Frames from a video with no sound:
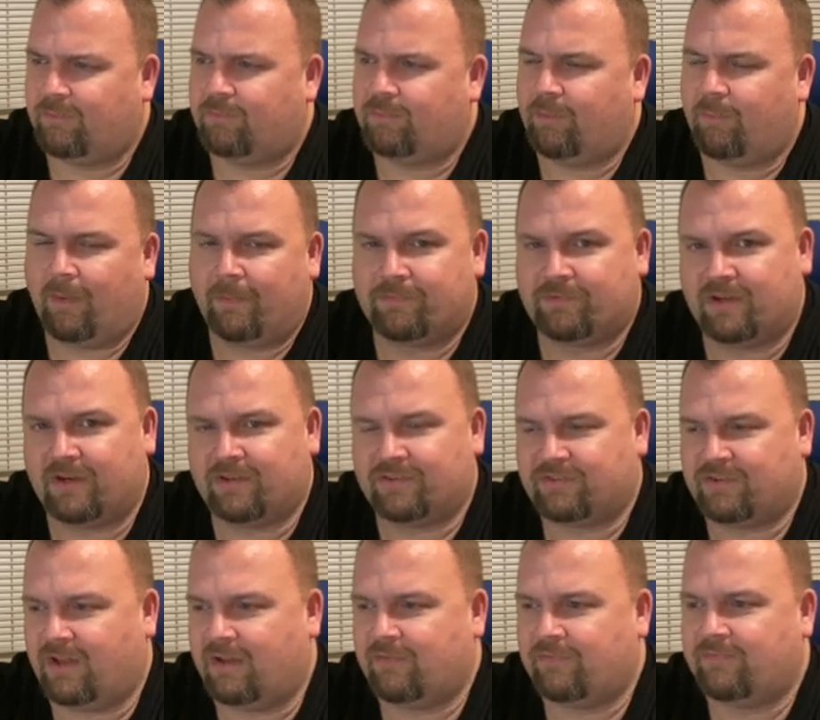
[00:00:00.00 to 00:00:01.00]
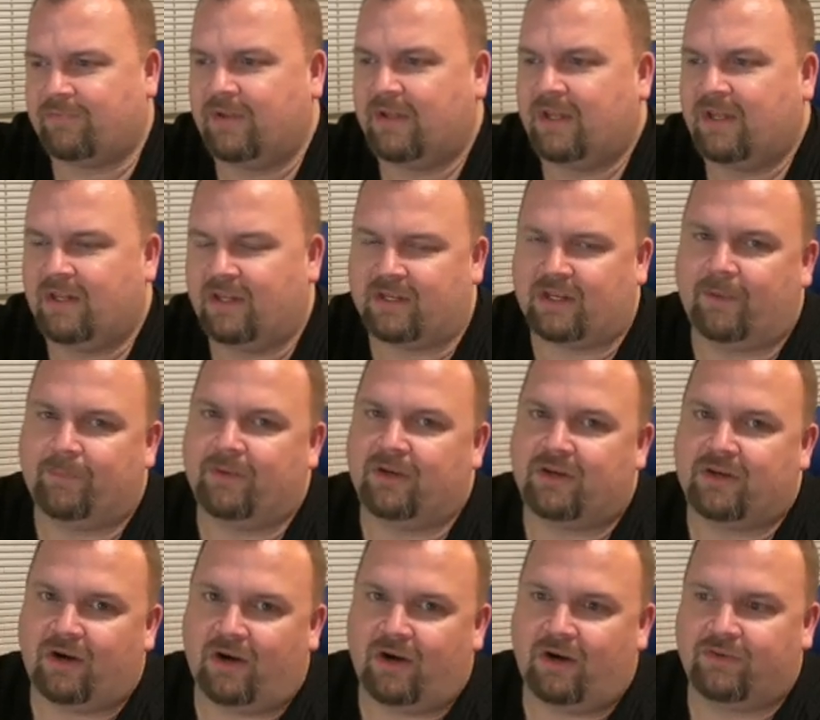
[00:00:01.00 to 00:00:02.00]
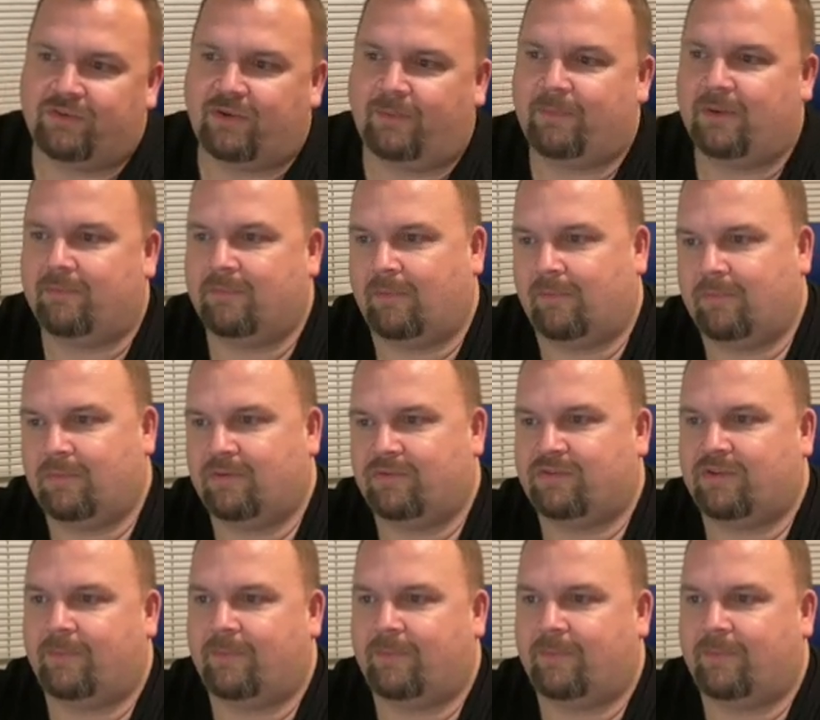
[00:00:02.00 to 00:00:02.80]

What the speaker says: website itself, like how many cards, how many members,